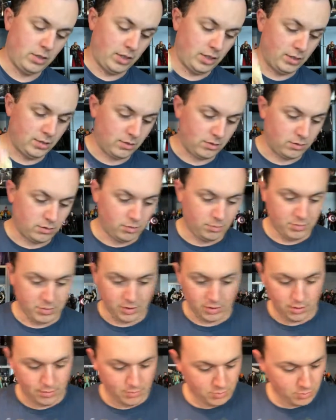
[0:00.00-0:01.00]
head sculpt
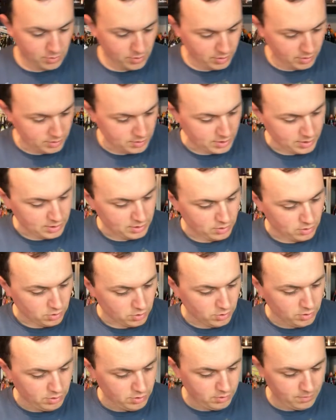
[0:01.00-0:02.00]
that comes with it, and the
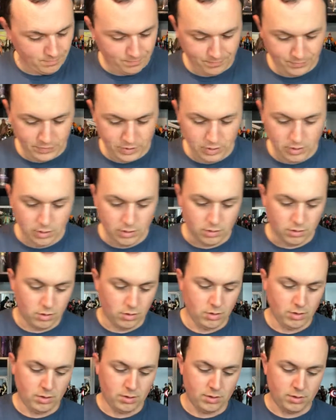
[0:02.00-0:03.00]
hood. The
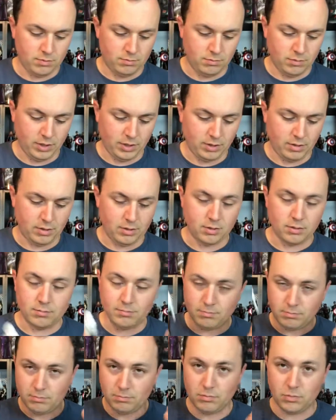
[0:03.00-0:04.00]
hood and
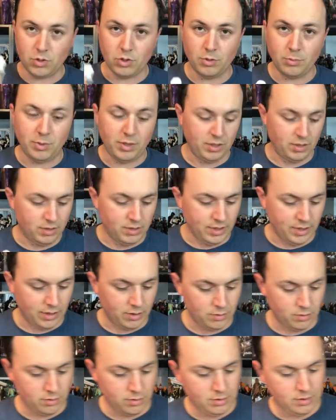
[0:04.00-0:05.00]
the hood being
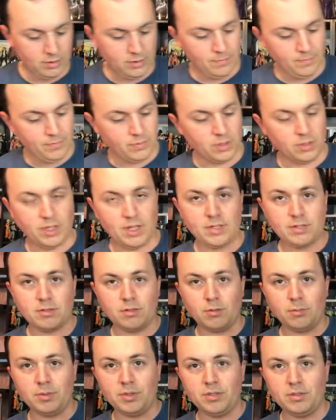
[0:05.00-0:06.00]
down, the last
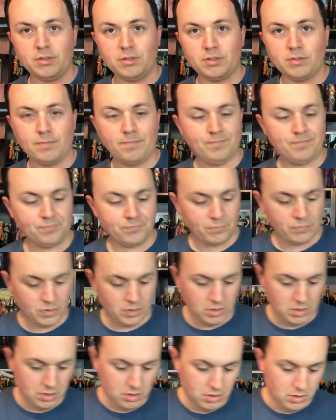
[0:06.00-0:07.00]
little piece.
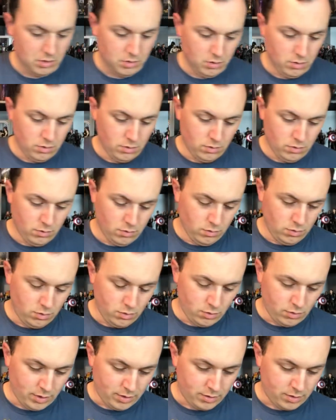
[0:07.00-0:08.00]

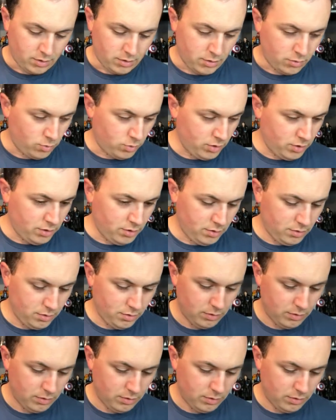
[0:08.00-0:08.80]
So that's a good one.